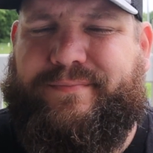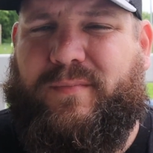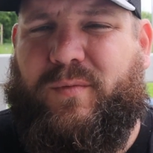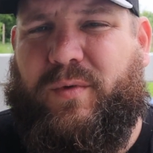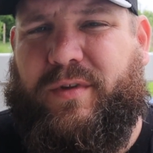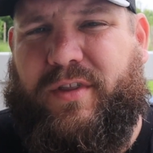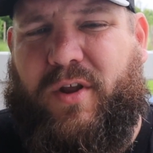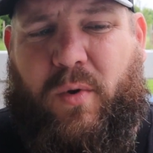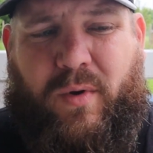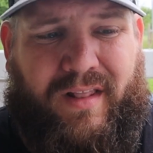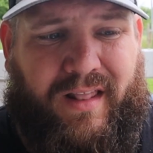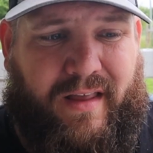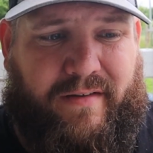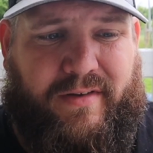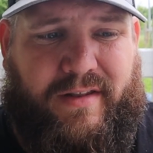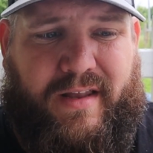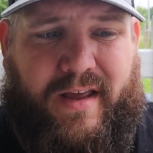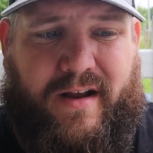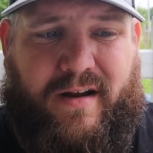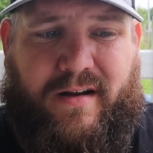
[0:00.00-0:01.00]
With no one
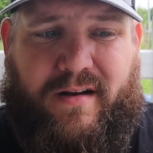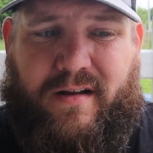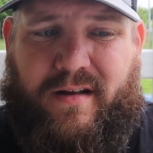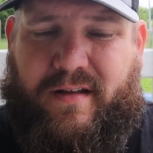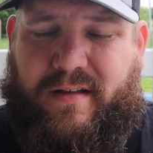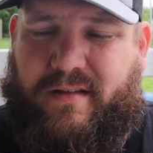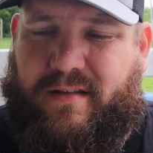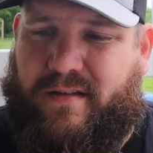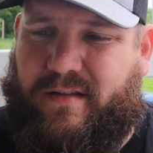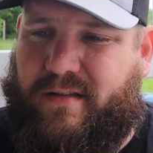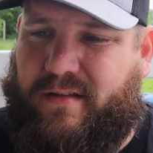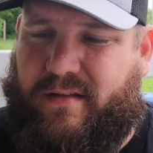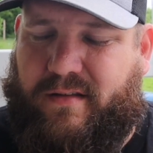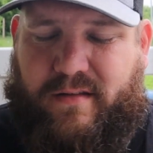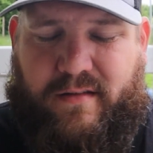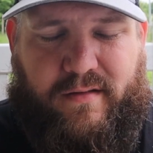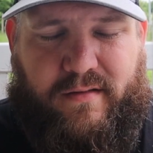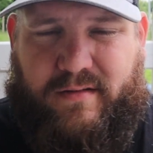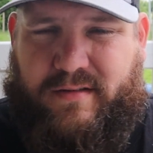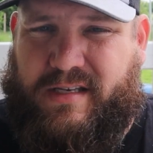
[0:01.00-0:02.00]
living there,
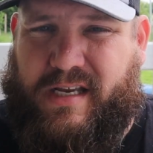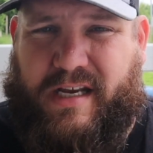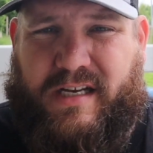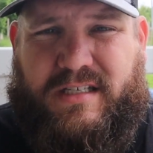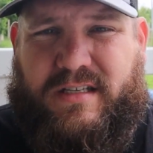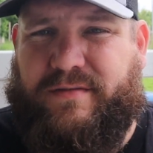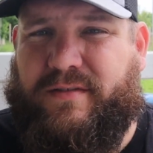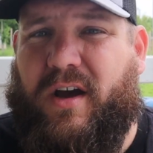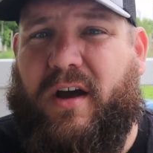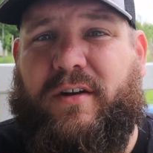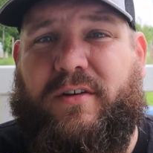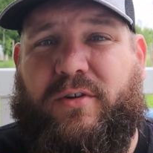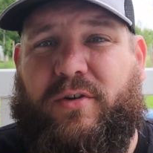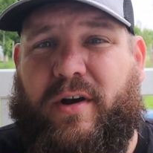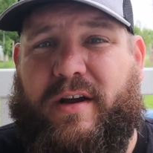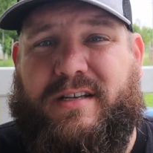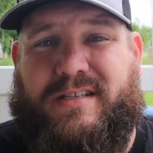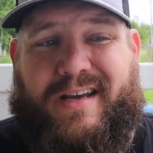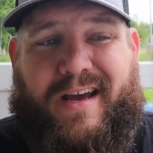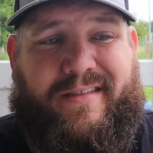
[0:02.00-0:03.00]
ticks have gotten
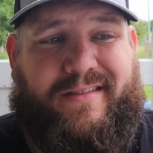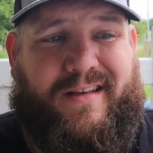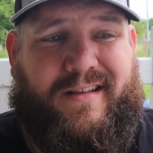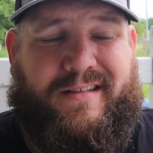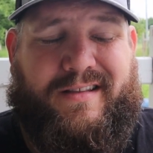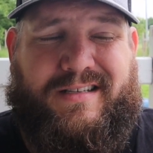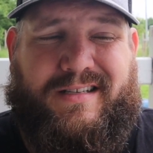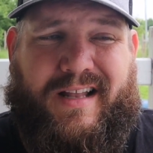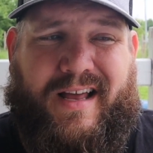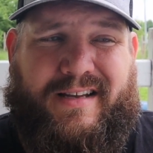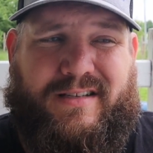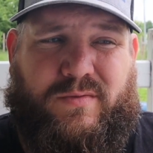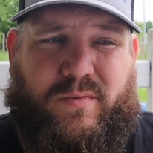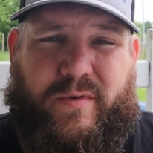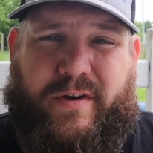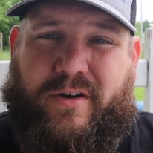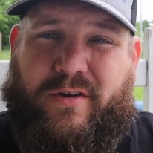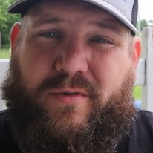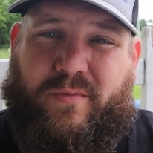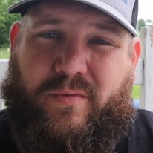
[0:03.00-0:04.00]
crazy. I thought this last
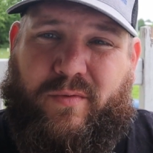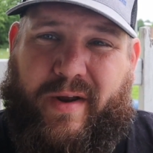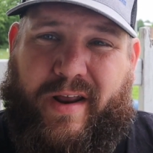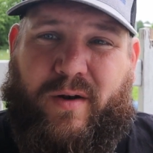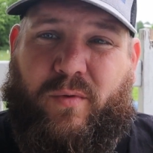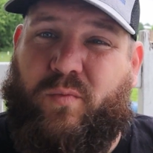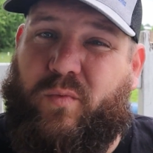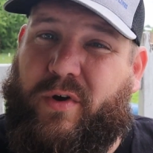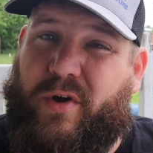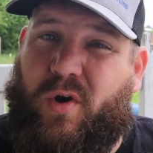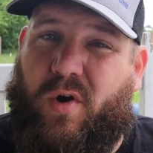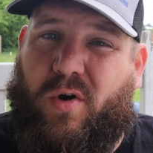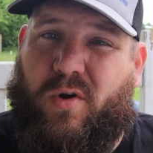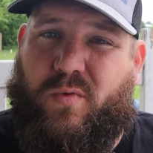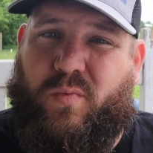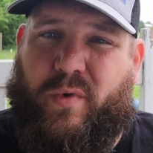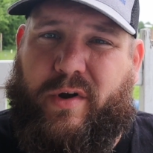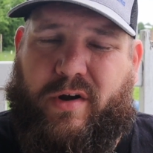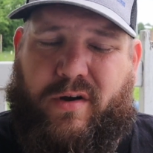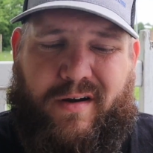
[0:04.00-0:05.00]
winter, we had a real
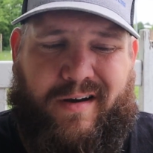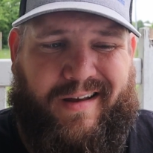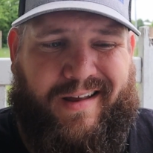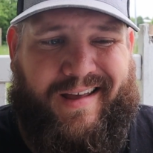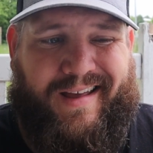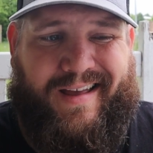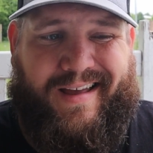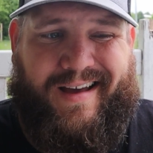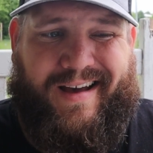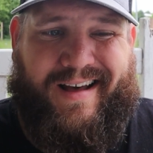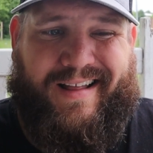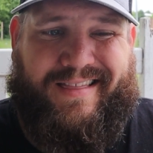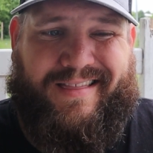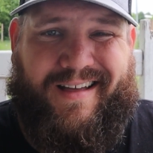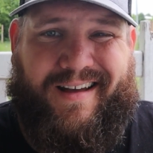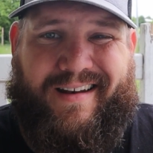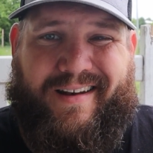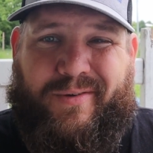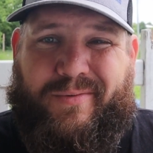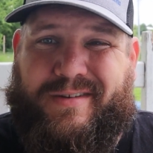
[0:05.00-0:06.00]
hard winter. I
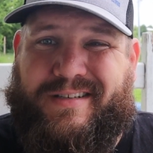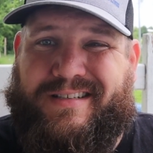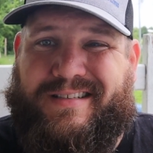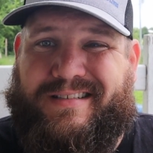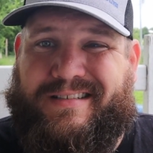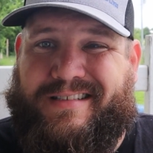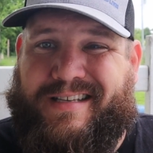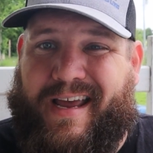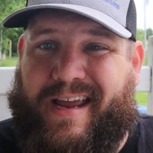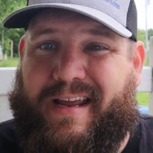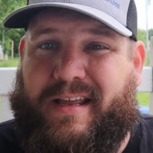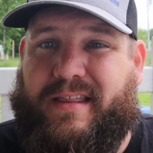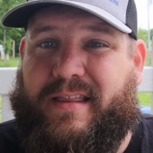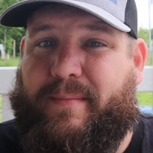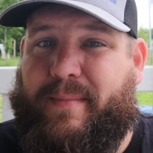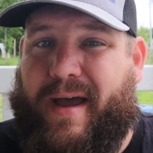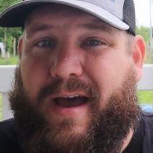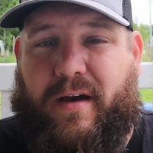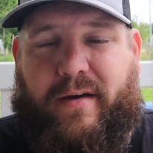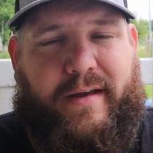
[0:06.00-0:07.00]
thought it would take
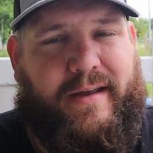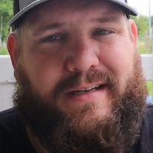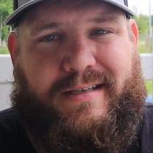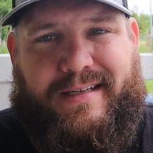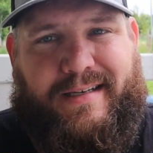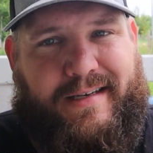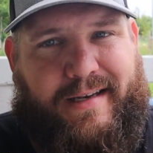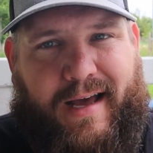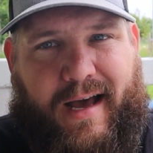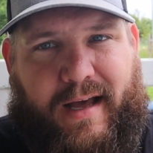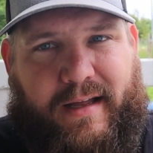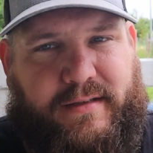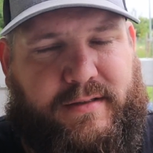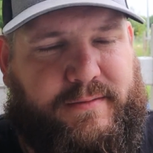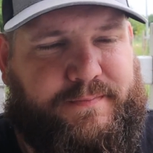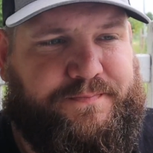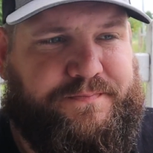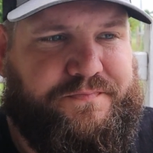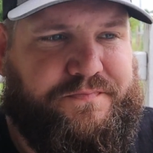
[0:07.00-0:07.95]
them out. It did not.